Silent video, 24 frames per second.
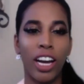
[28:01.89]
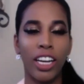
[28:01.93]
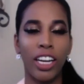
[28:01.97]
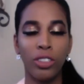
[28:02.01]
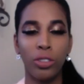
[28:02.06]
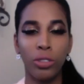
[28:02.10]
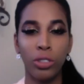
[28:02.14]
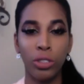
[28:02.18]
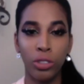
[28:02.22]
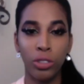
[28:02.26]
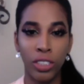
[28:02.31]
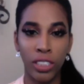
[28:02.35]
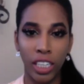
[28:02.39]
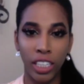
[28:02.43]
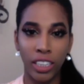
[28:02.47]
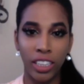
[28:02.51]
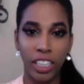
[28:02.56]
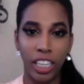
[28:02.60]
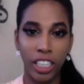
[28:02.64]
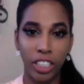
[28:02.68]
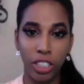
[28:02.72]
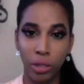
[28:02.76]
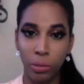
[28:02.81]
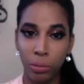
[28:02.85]
I know you said
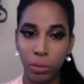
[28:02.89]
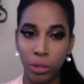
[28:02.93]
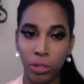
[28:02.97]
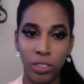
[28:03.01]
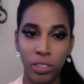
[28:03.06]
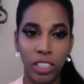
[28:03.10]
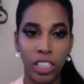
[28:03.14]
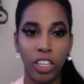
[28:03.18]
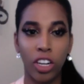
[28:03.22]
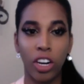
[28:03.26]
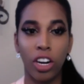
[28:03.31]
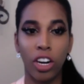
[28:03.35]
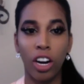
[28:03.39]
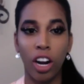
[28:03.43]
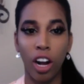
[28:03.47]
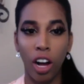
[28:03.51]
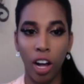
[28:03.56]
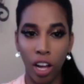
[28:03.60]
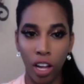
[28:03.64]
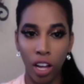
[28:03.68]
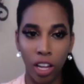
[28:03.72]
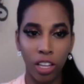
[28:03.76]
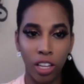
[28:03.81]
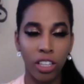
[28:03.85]
that your music are
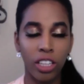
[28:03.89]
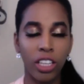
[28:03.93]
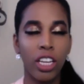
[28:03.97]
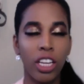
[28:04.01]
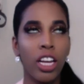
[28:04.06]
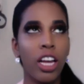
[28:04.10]
on